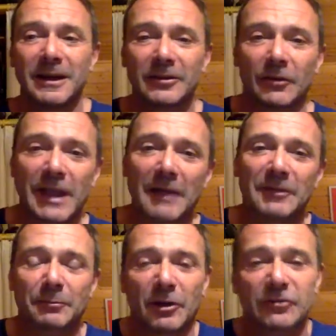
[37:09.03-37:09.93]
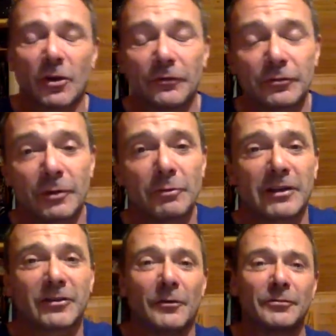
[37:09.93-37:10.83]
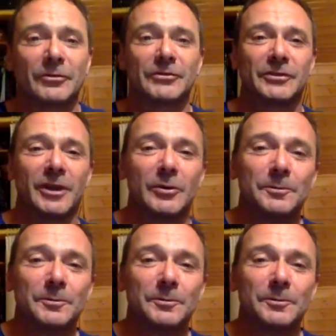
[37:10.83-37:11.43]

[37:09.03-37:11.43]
And so they had this press conference,